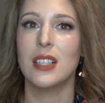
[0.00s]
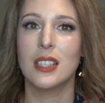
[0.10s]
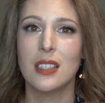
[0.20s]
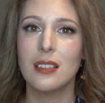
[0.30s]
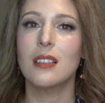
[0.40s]
It's
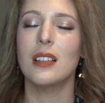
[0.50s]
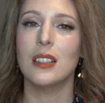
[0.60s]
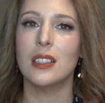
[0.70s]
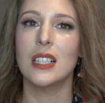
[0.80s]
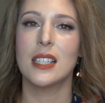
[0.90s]
still
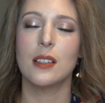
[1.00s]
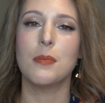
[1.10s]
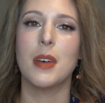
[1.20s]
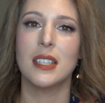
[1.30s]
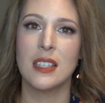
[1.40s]
glitter, it's still
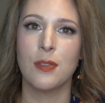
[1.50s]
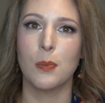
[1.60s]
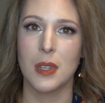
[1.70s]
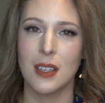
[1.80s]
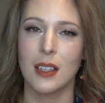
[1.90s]
messy
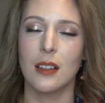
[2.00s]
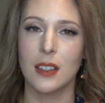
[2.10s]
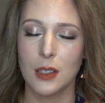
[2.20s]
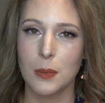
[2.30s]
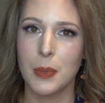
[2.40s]
from being glitter,